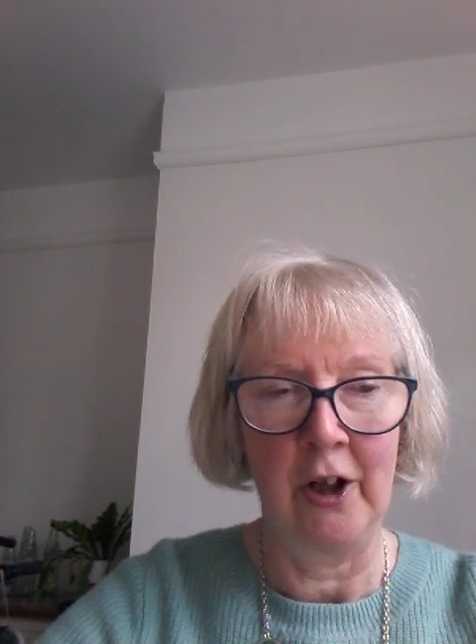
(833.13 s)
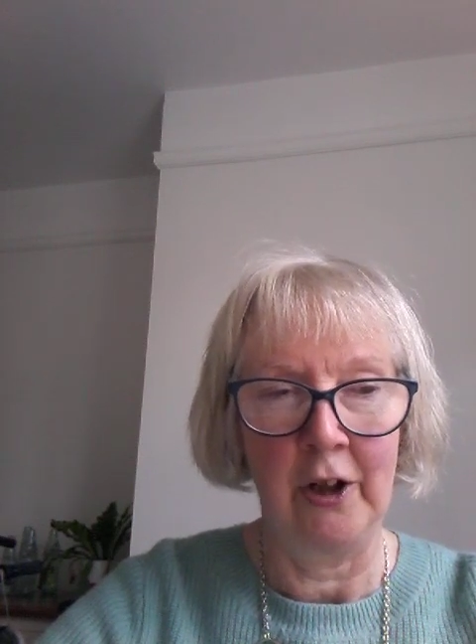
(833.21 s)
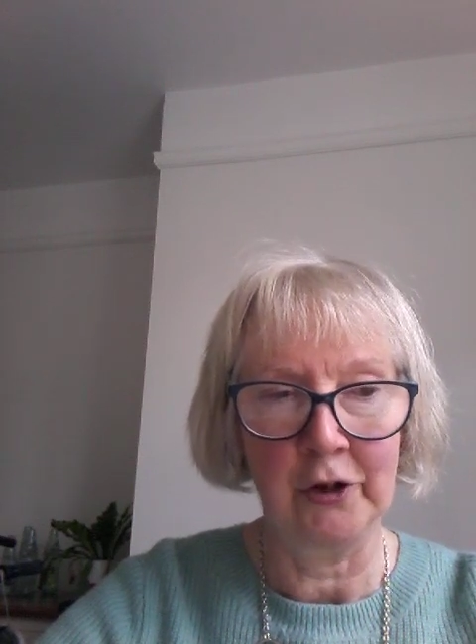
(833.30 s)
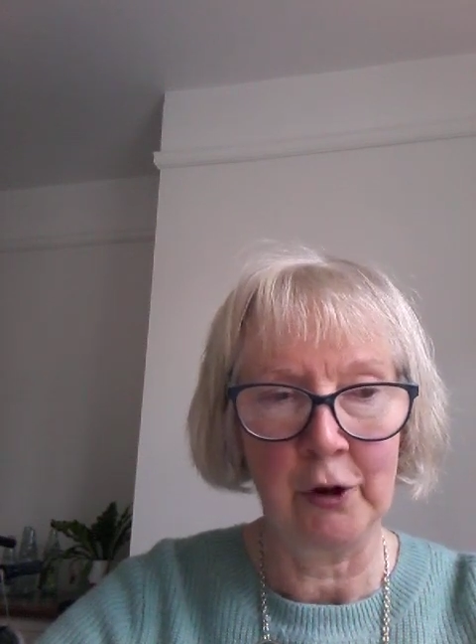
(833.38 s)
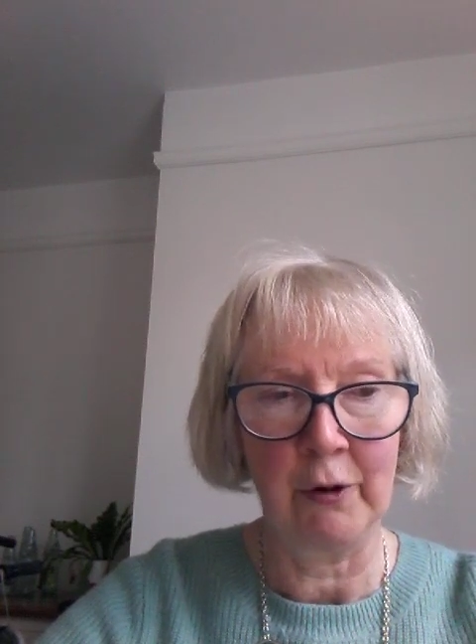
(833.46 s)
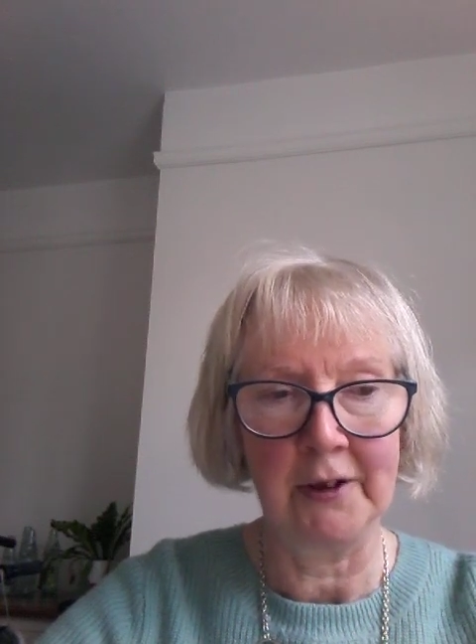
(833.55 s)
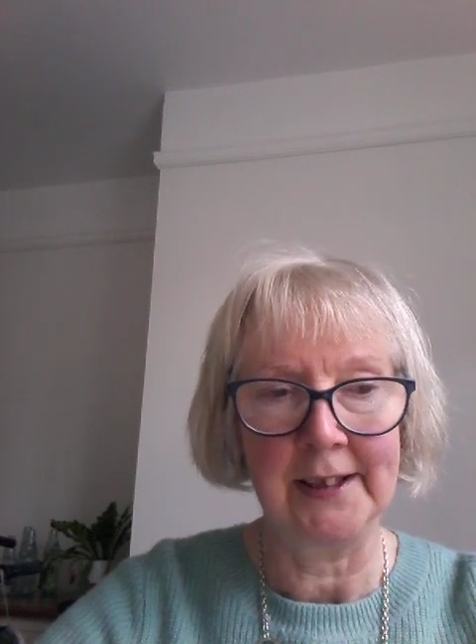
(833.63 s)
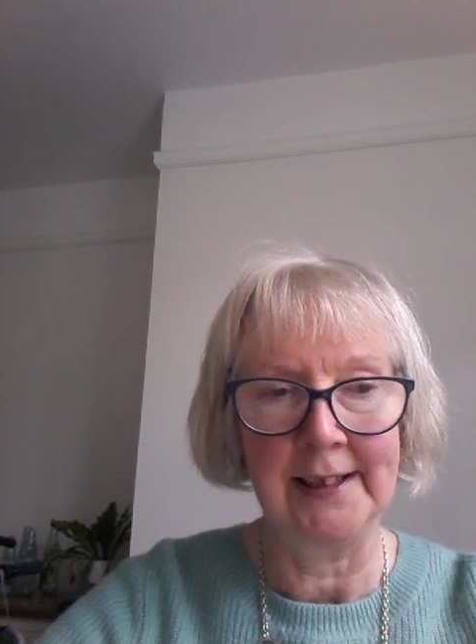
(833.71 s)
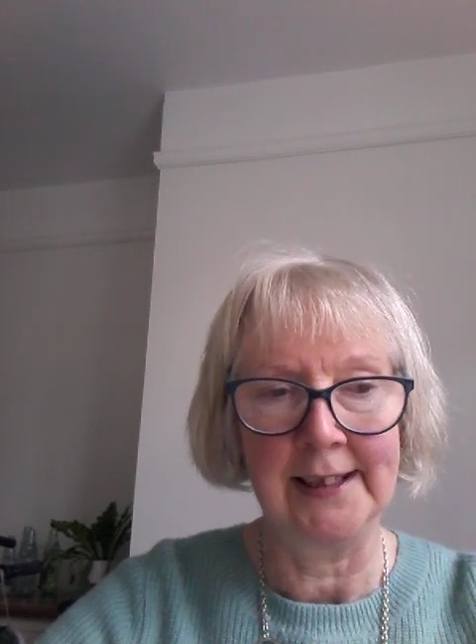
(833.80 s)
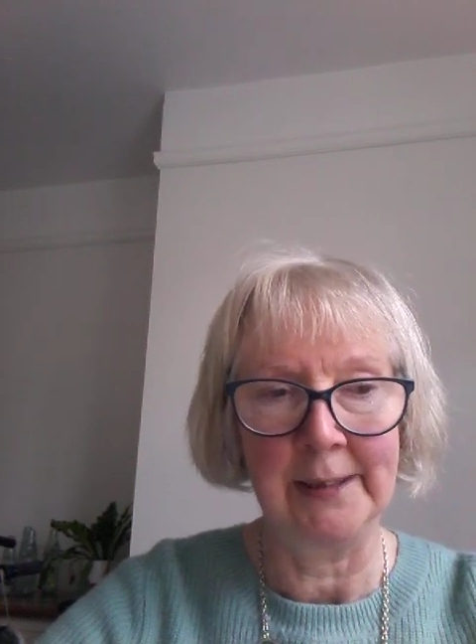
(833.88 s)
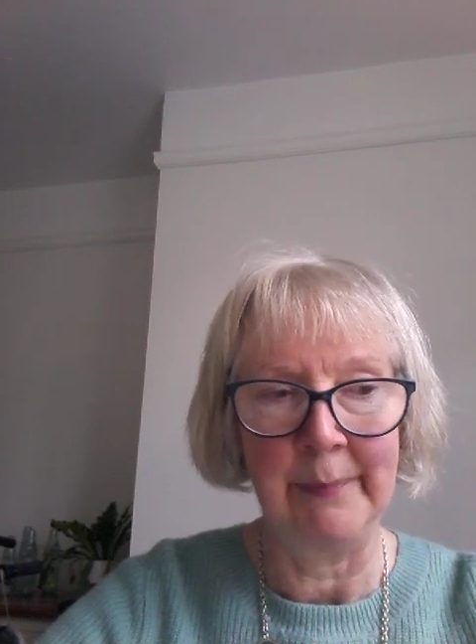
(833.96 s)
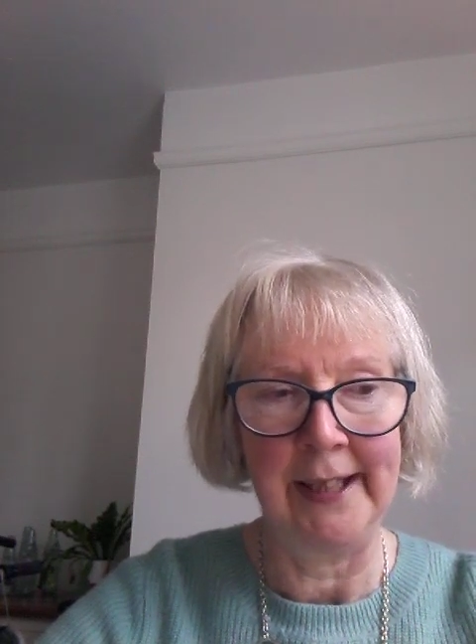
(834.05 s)
or
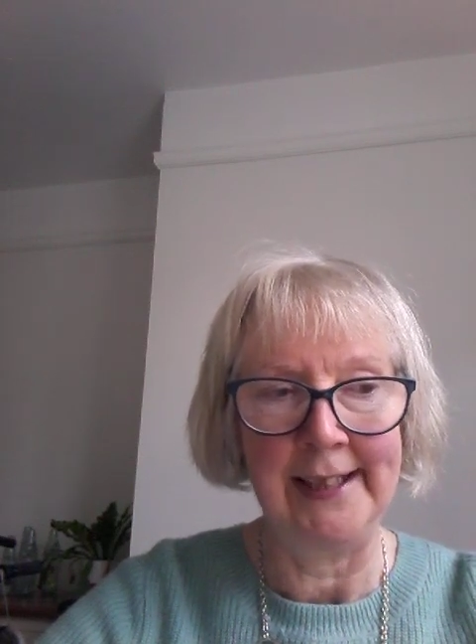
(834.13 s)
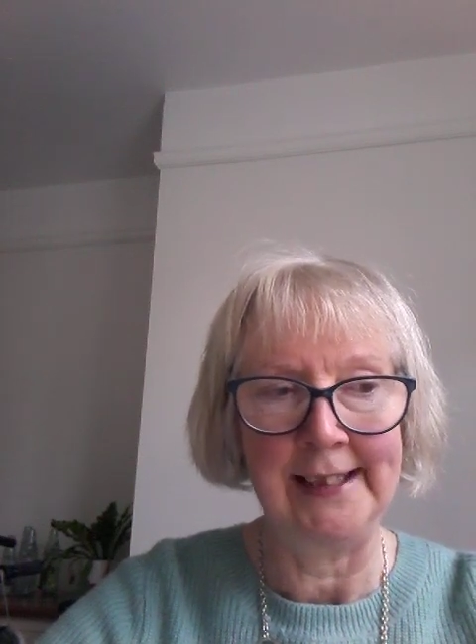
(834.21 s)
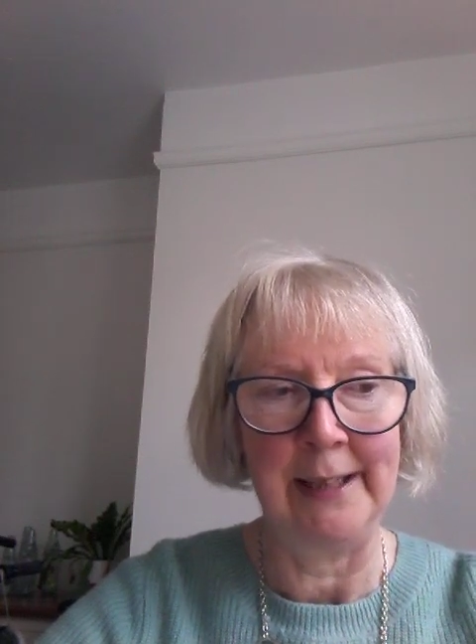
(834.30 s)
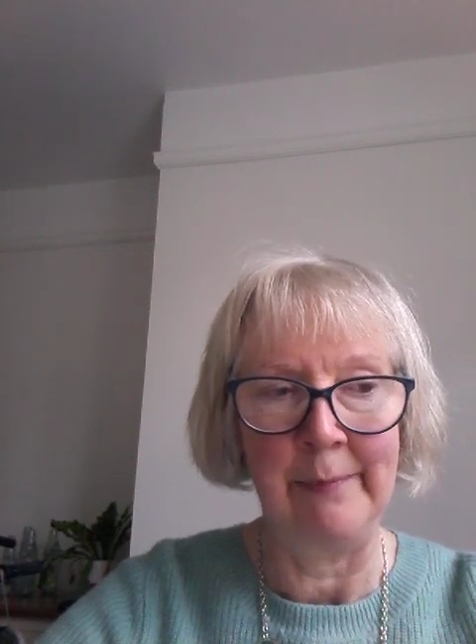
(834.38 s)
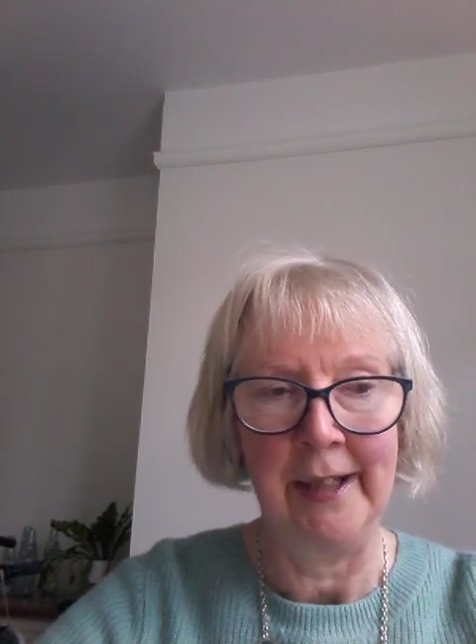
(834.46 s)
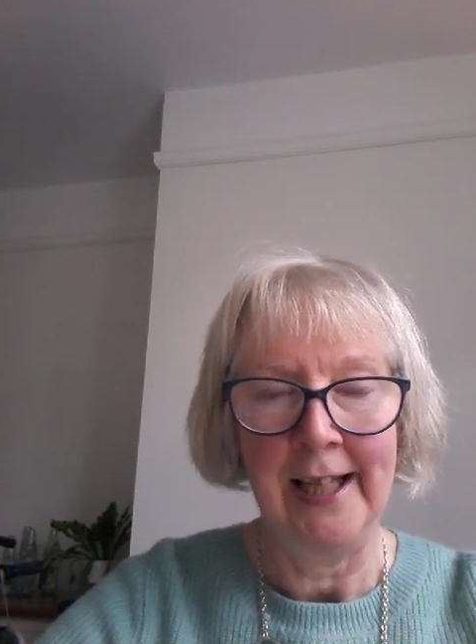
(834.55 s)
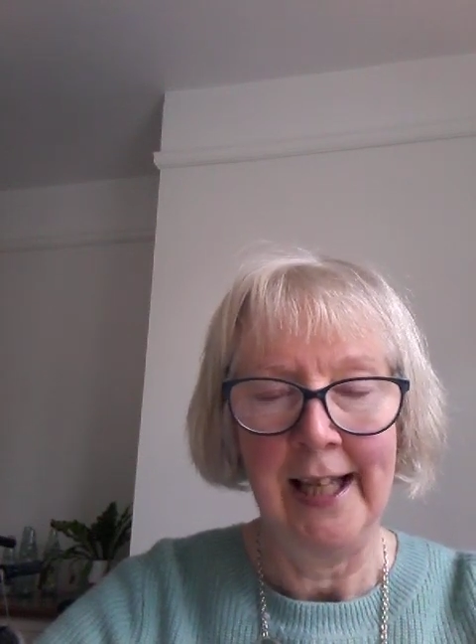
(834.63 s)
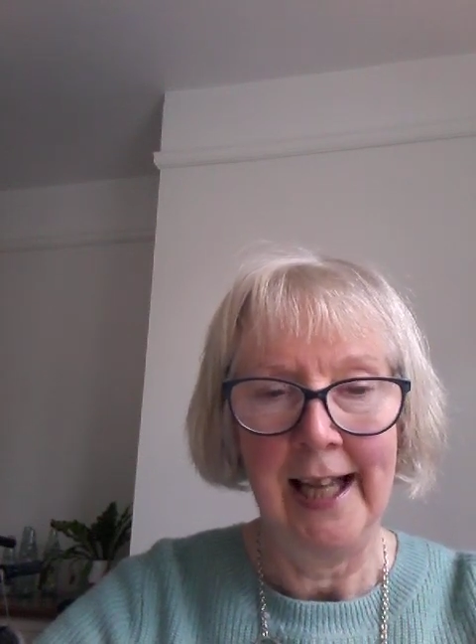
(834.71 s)
trotting to meet him,